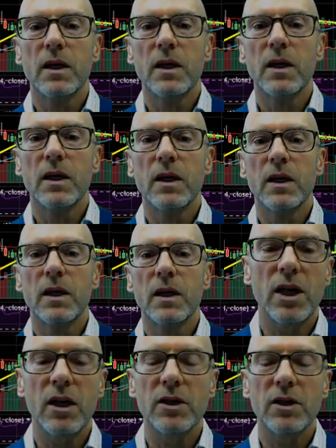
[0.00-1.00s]
So
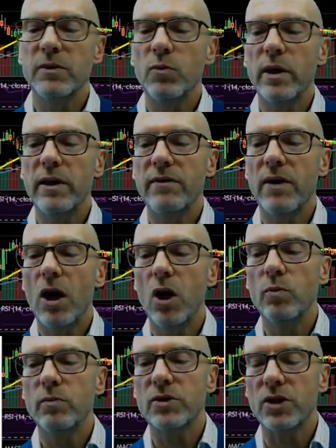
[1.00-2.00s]
starting with
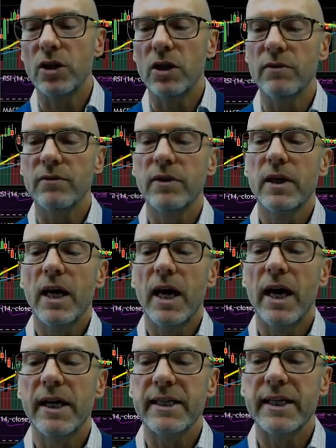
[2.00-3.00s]
HomeServe,
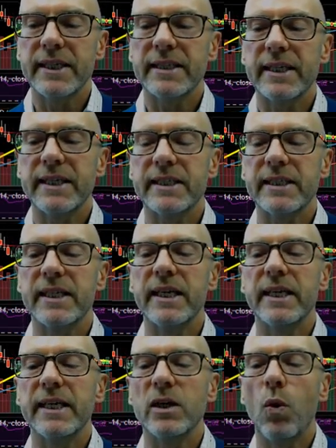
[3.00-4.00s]
and this is
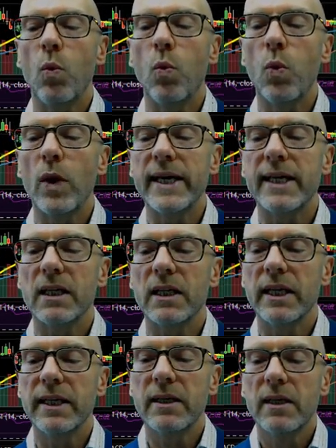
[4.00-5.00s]
the
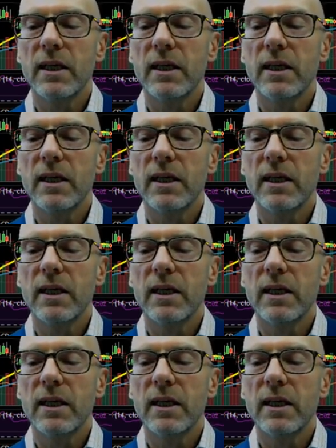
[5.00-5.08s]
weekly.